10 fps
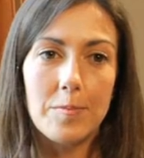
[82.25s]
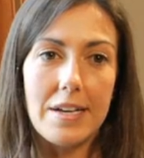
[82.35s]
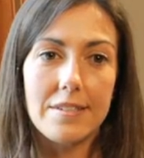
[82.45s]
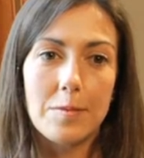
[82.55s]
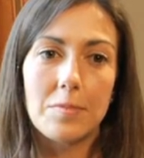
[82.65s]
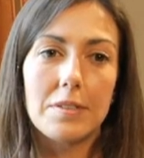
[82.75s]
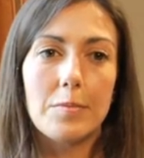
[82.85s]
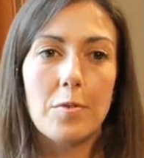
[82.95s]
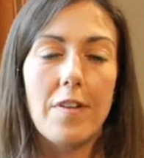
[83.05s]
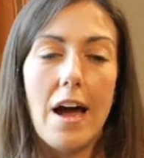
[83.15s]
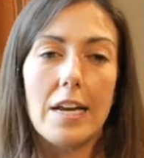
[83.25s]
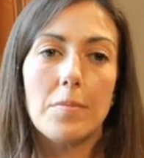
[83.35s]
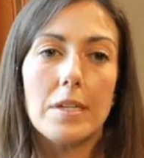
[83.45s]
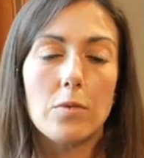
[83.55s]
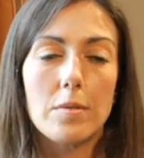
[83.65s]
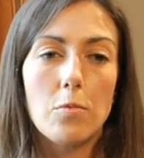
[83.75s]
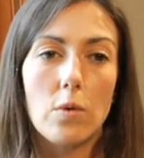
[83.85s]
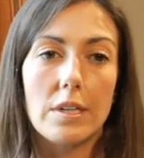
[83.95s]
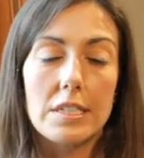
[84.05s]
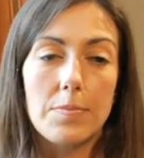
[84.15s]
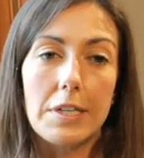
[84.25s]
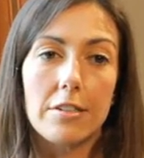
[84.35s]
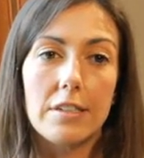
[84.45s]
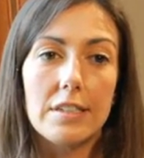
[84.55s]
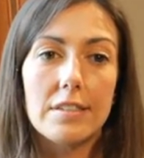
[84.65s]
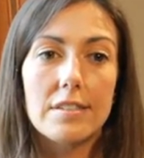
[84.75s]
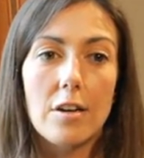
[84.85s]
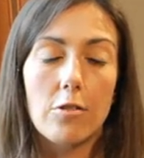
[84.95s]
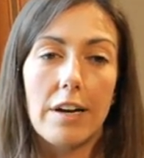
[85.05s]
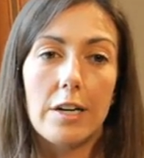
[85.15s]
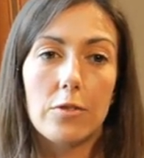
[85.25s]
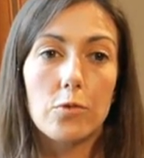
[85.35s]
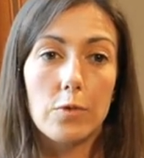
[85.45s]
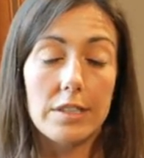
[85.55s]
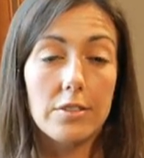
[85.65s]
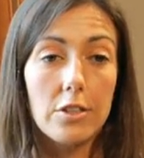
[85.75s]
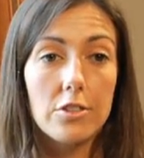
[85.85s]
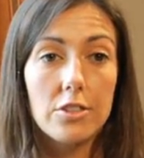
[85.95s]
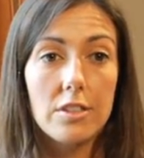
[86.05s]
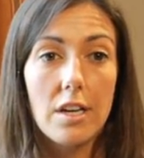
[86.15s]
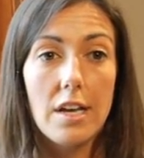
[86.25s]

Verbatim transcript: by simply providing me with more experience around research,